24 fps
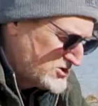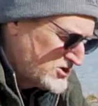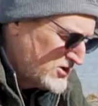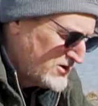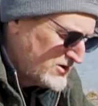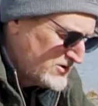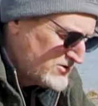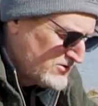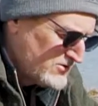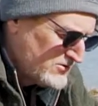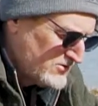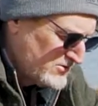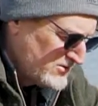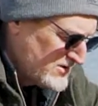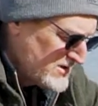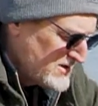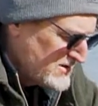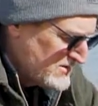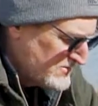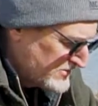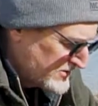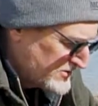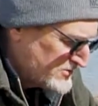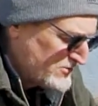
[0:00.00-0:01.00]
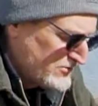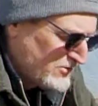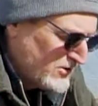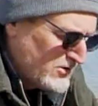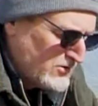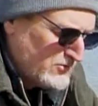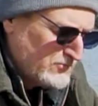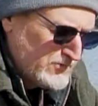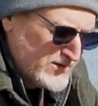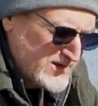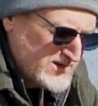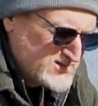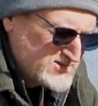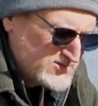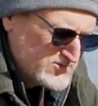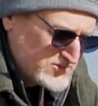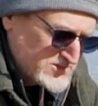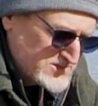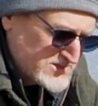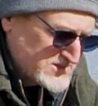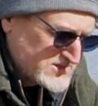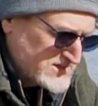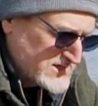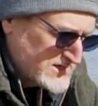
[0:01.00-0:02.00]
charcoal, but they're all
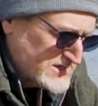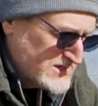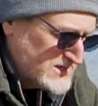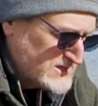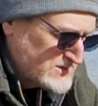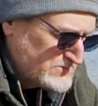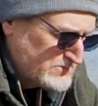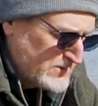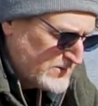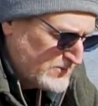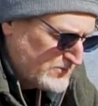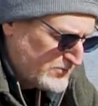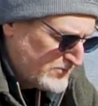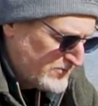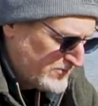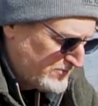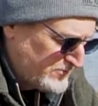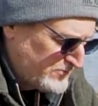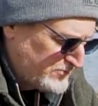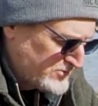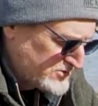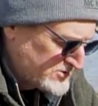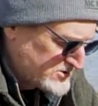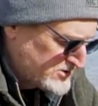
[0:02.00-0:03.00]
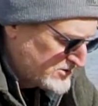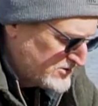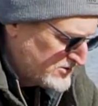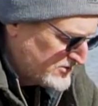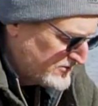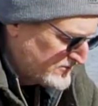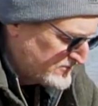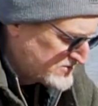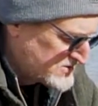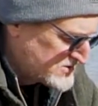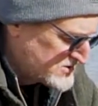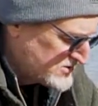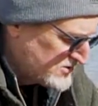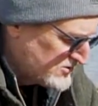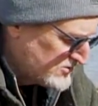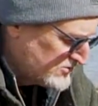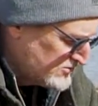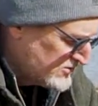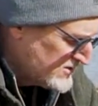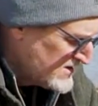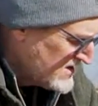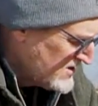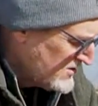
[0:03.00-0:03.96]
resources that need to be preserved. So